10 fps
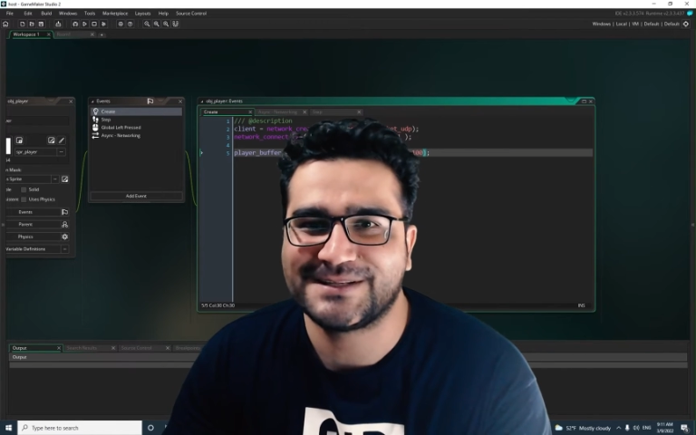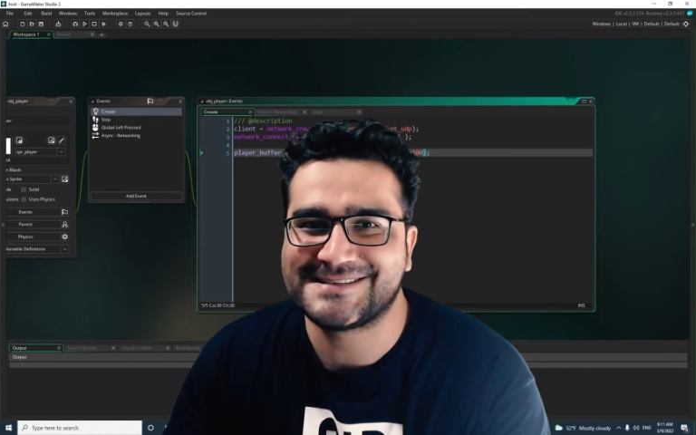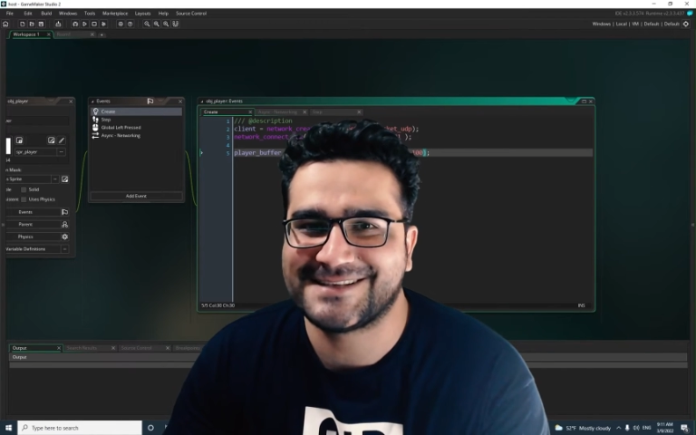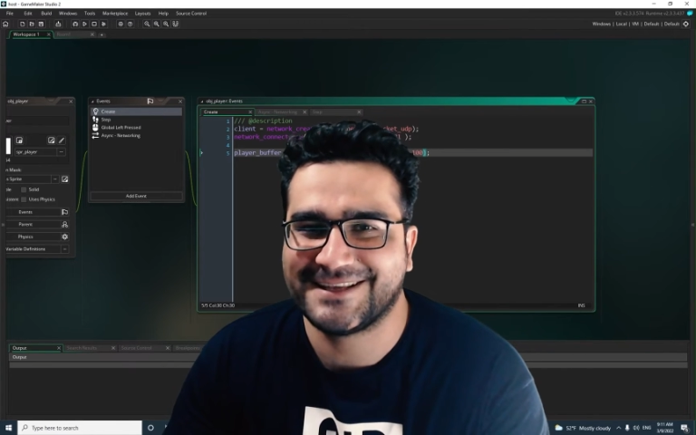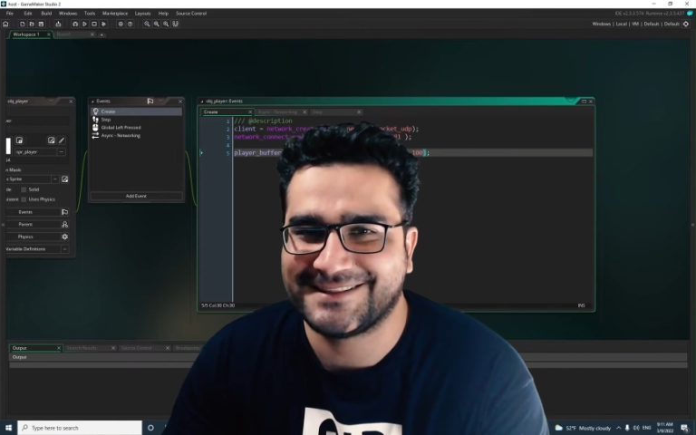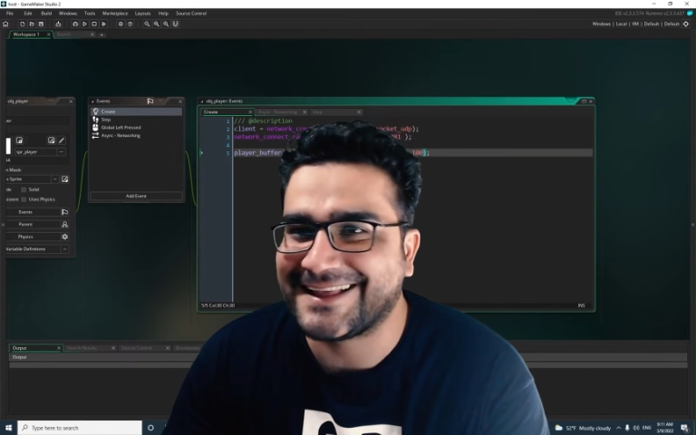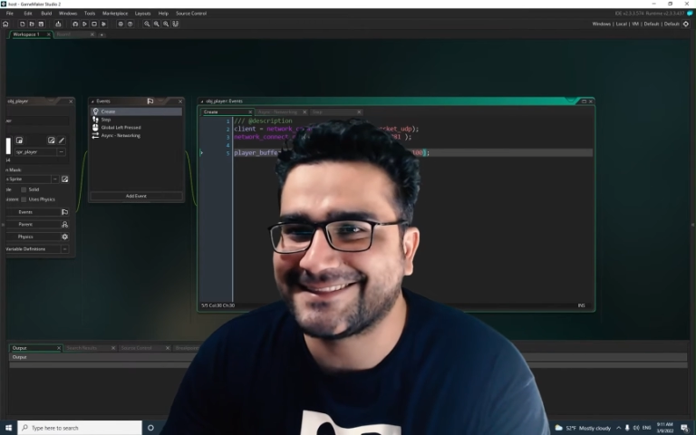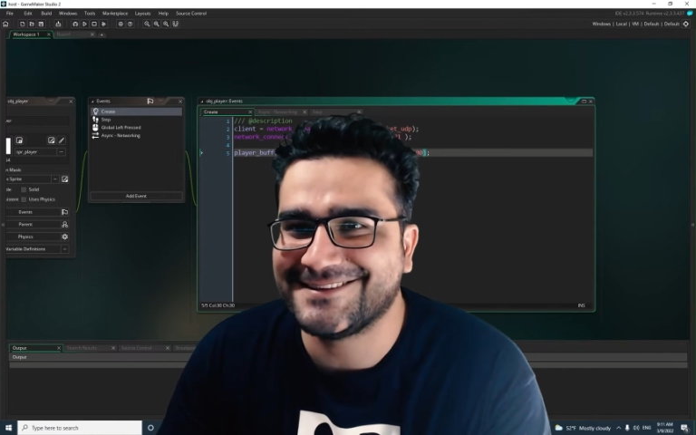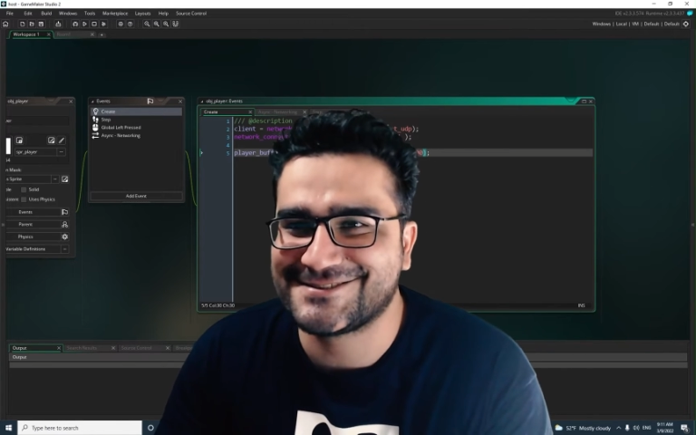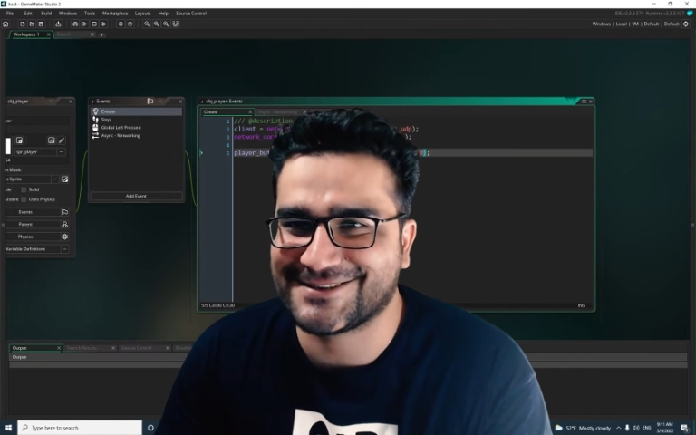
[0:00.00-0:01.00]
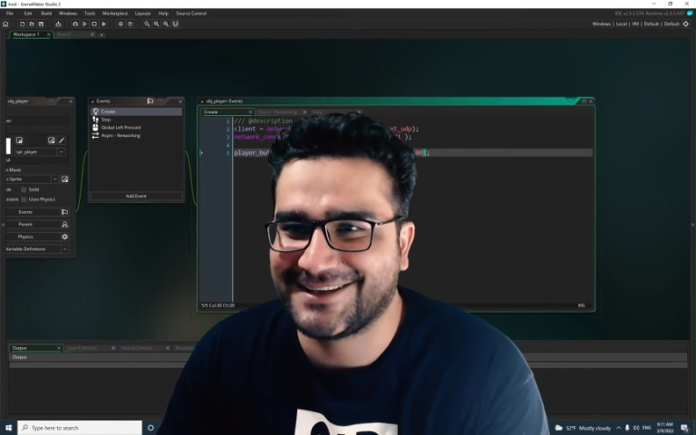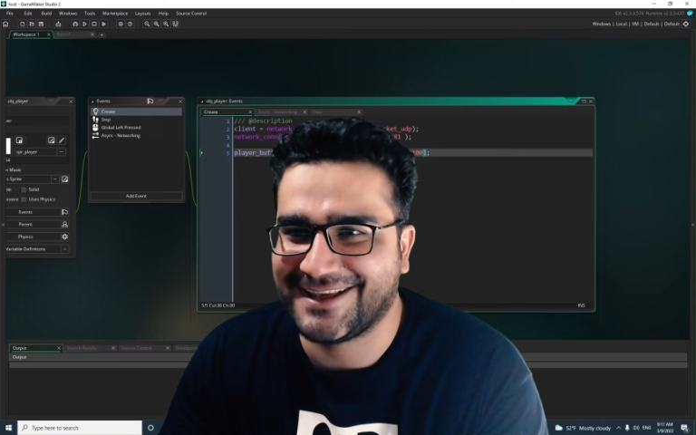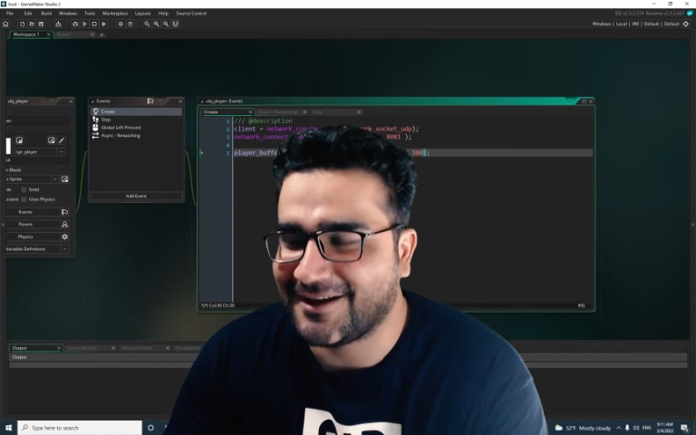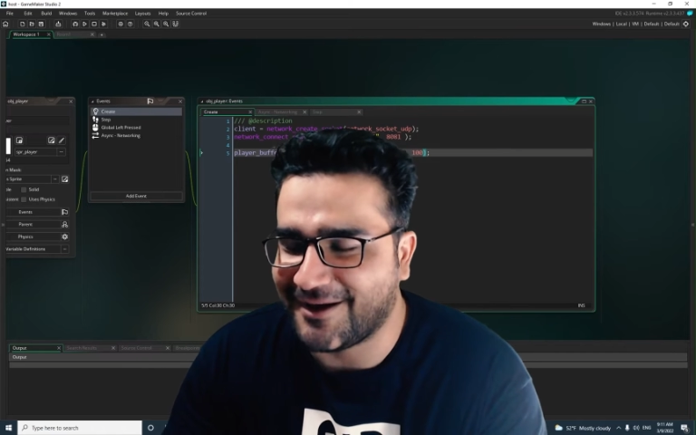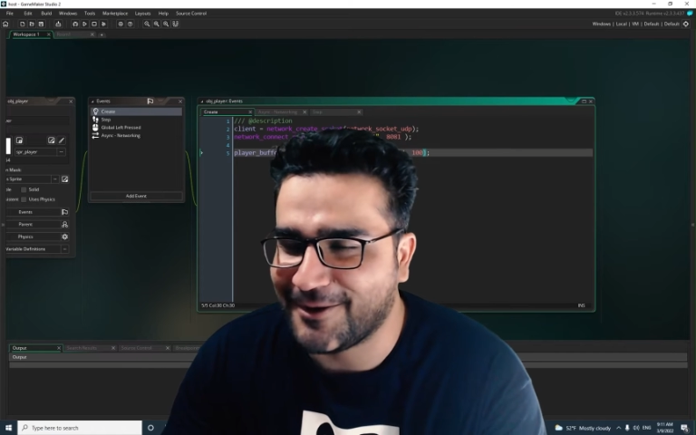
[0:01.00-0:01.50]
said that it's
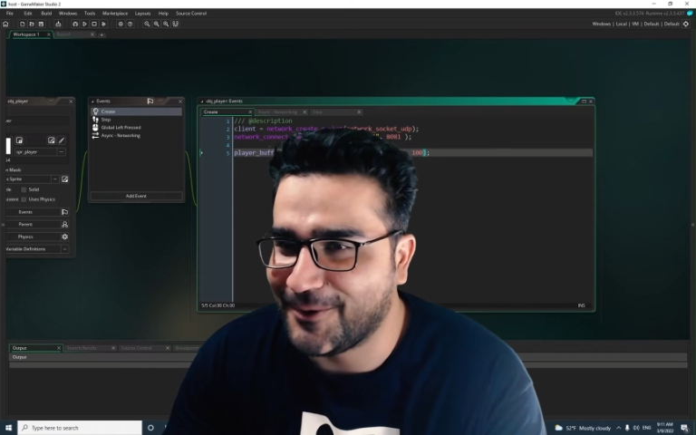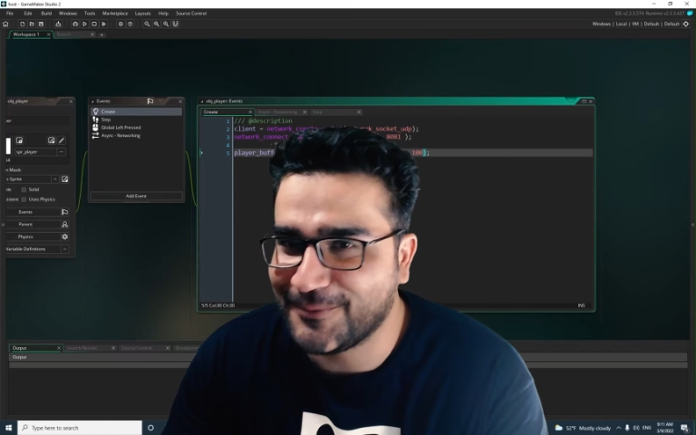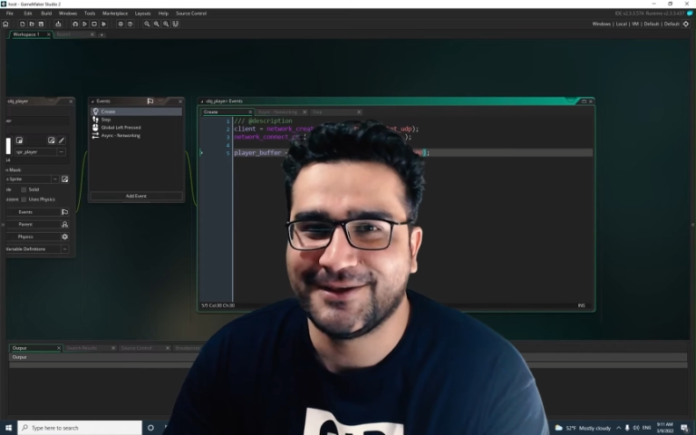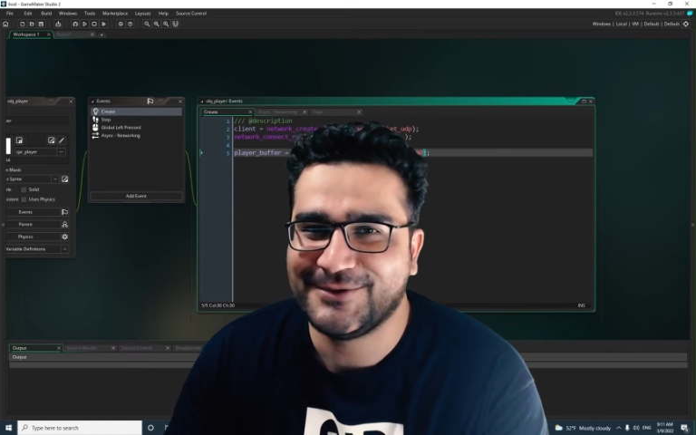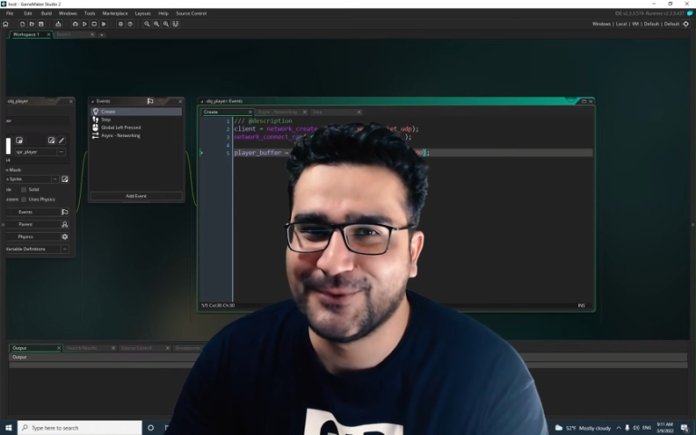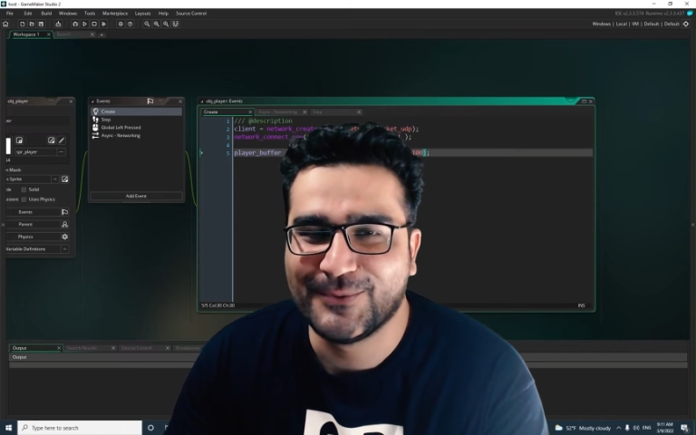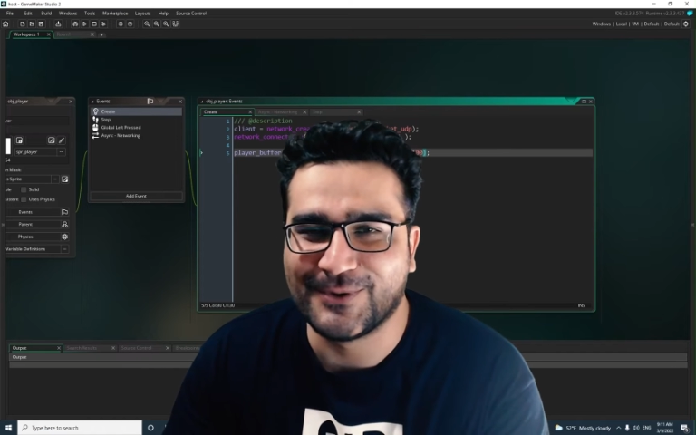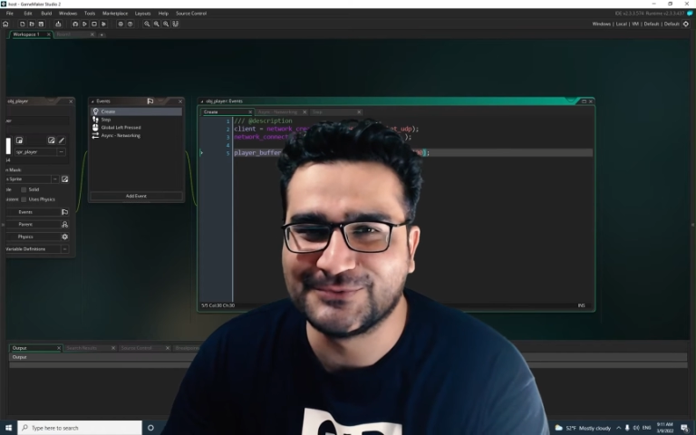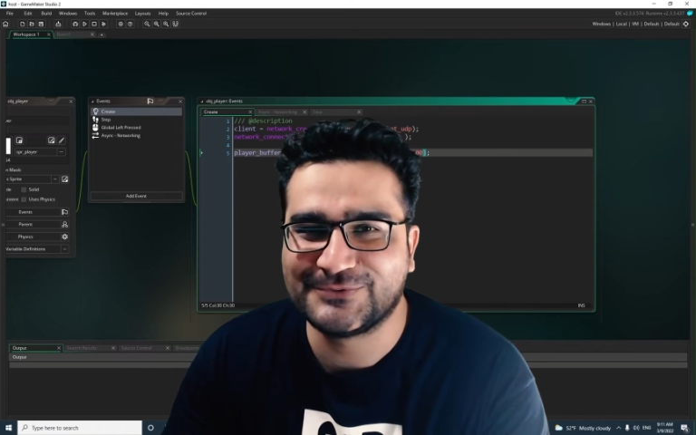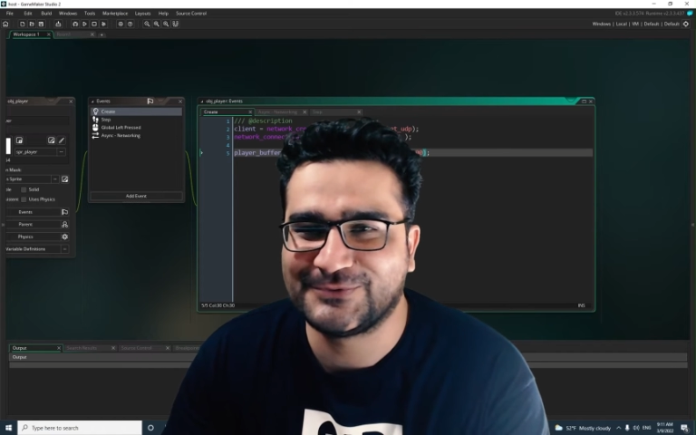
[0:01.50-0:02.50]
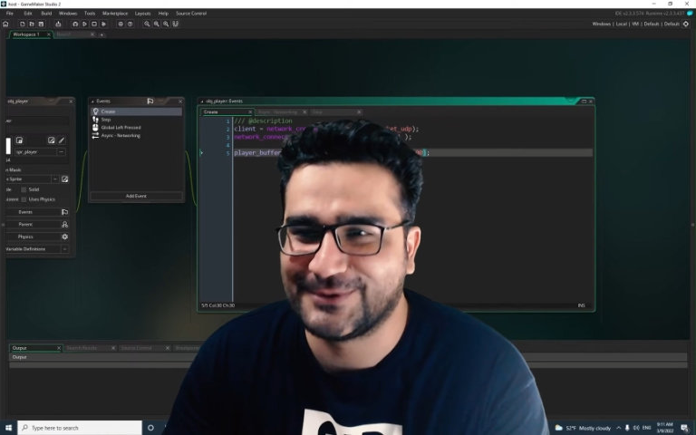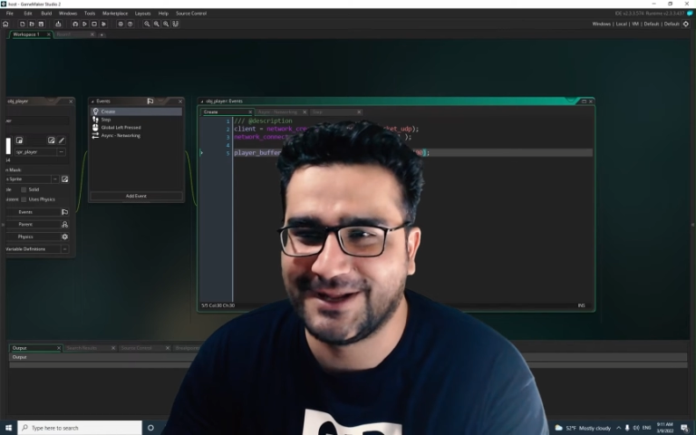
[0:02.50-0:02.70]
okay. I hope you won't for,